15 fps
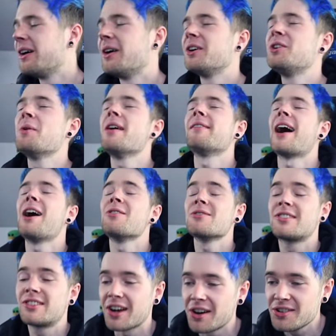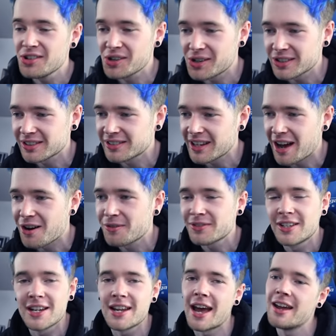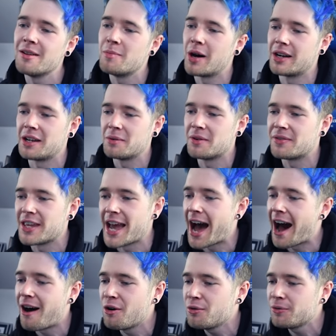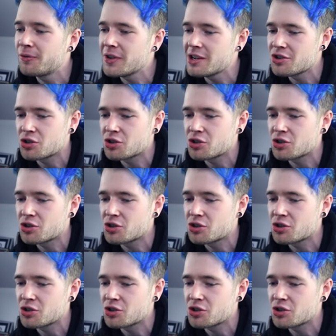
you have outdone yourself today, buddy, with the outfit